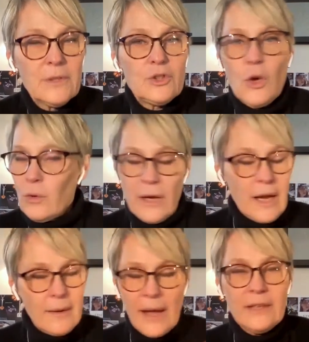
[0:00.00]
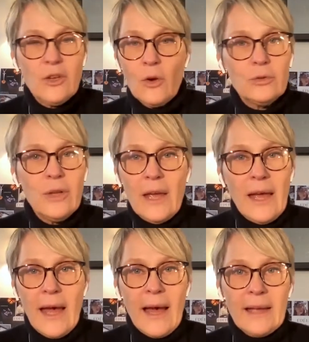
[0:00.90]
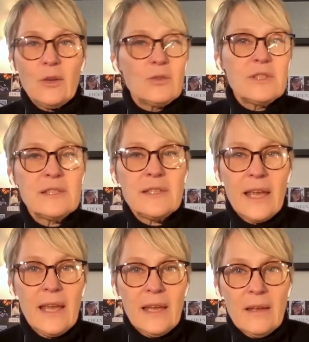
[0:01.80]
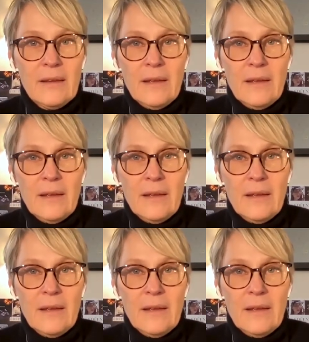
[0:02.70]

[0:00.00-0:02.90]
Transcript: So I don't stay,